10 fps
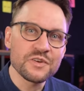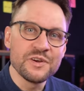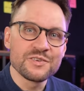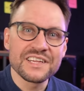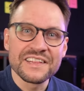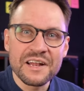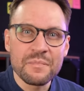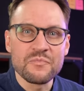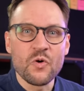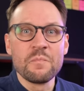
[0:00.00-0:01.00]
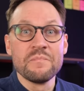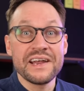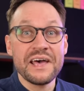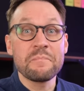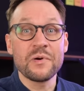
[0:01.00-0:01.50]
one here is a little bit more
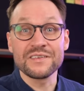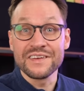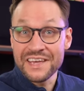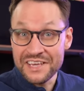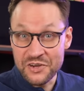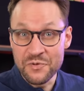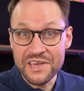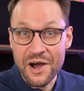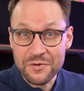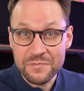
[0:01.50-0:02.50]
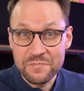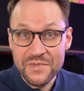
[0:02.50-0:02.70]
meta, but hear me out.